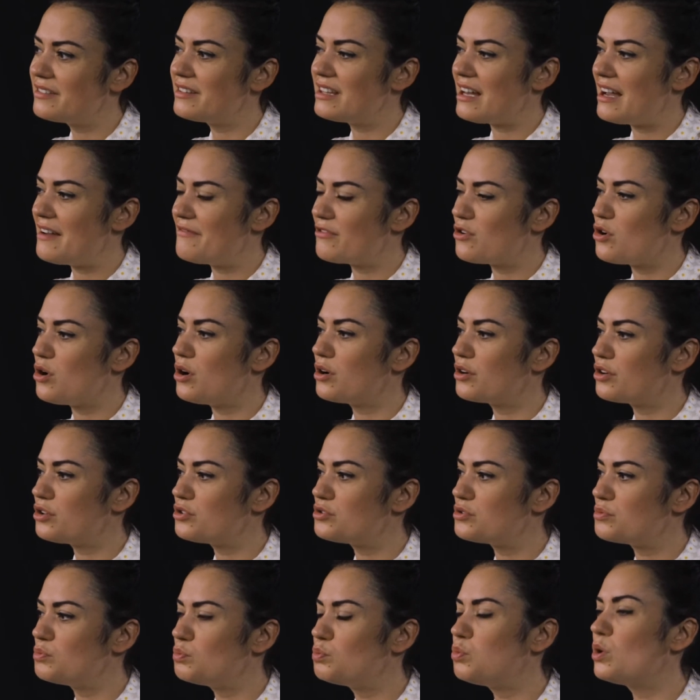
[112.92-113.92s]
that I've got a
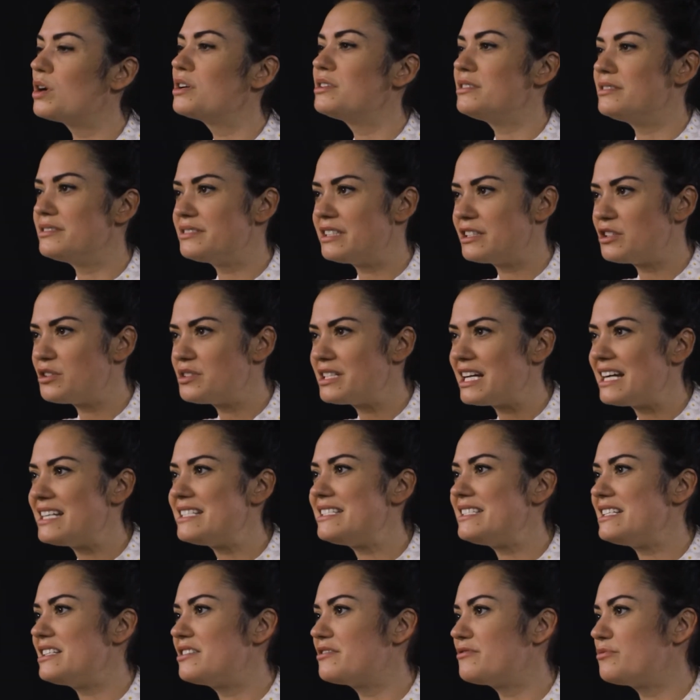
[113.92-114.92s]
good world, a good
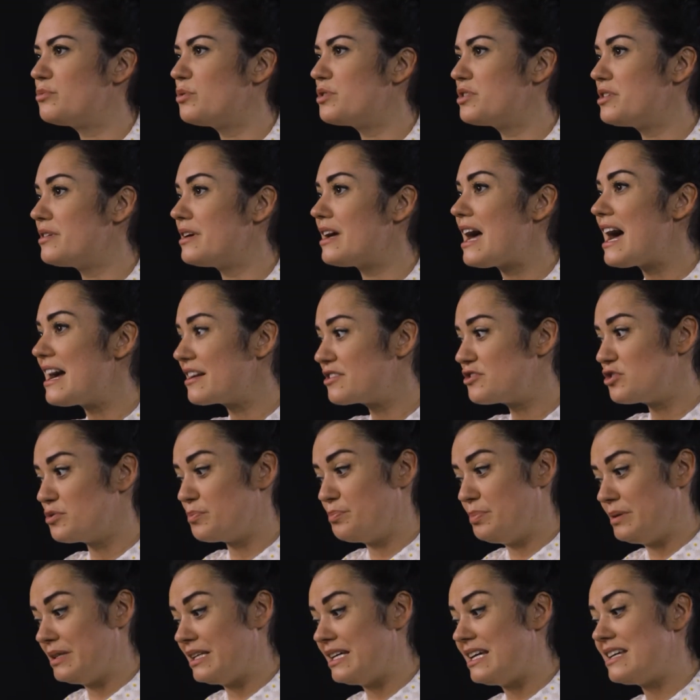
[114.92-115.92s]
idea of what the actual
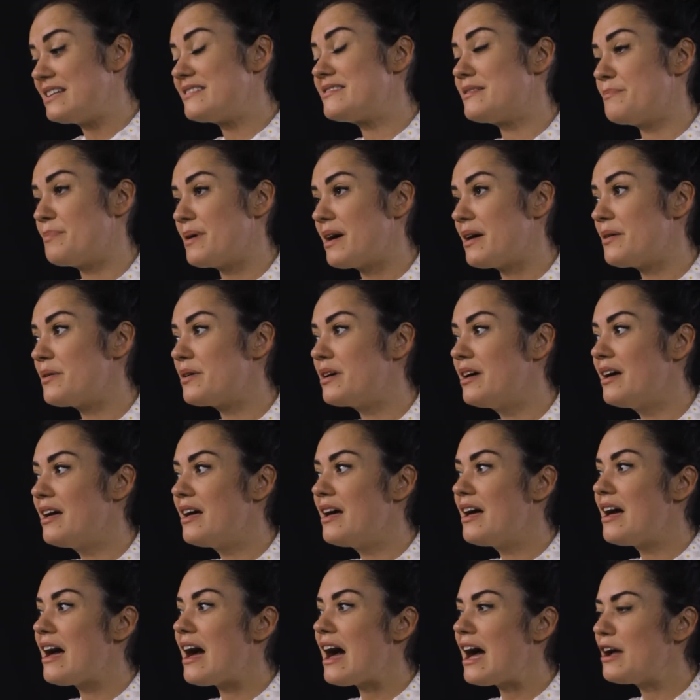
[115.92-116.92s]
play is about,
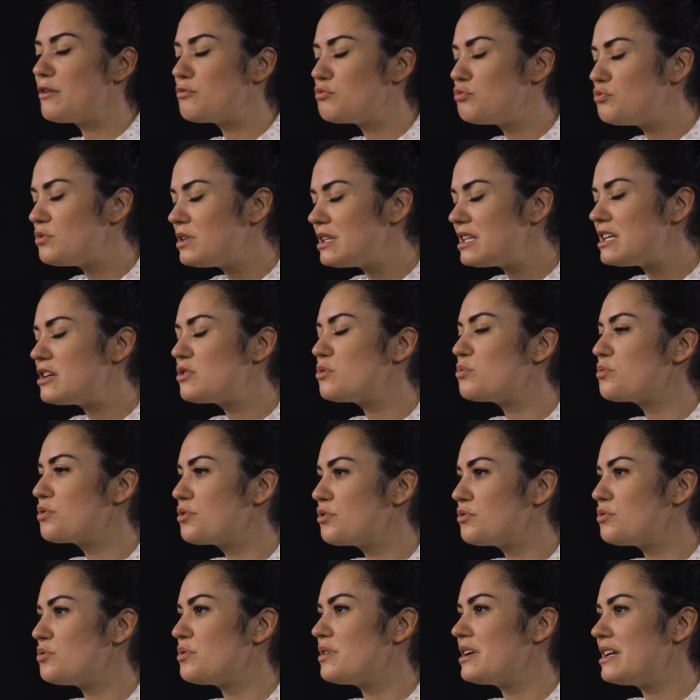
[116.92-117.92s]
I really go
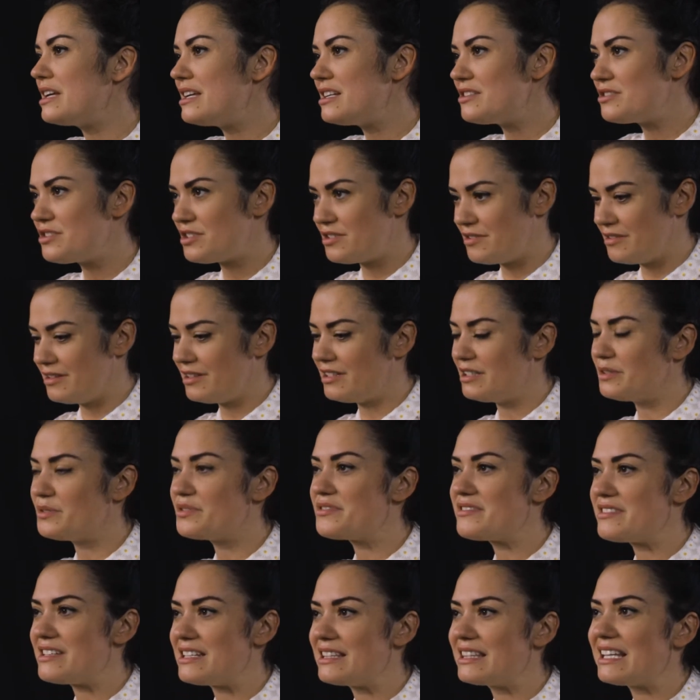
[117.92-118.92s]
through it, each little
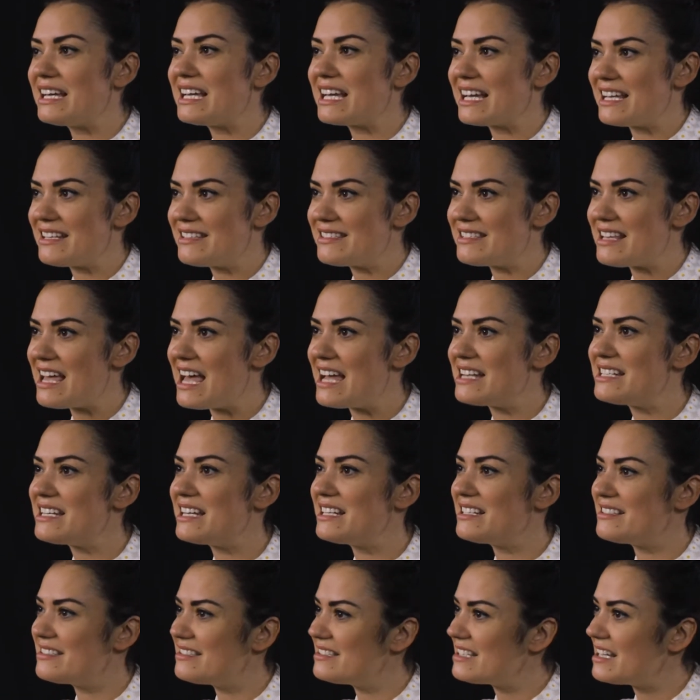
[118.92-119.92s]
scene, like I said,
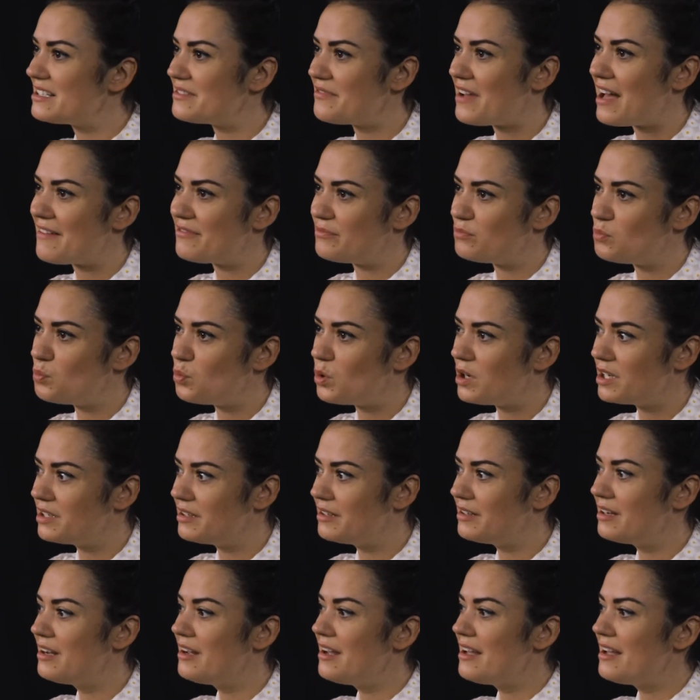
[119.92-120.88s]
and instead of having one